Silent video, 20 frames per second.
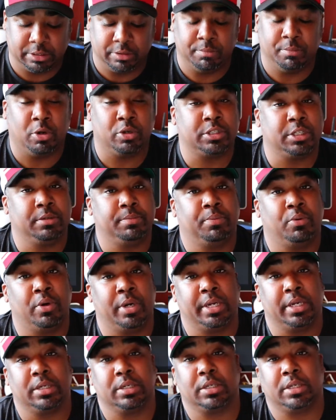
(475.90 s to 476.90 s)
of
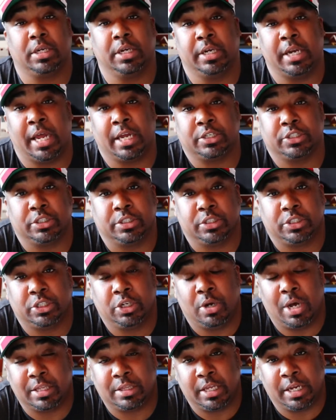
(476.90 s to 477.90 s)
multi-point connection.
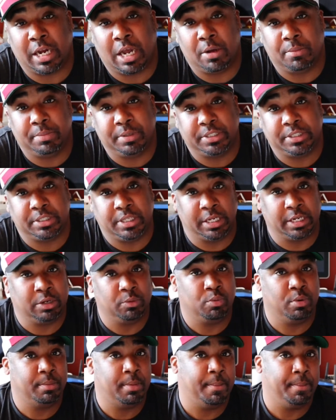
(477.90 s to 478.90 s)
So I think I'll be sticking
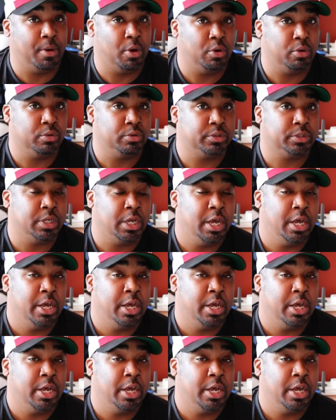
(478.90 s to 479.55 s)
with my Bose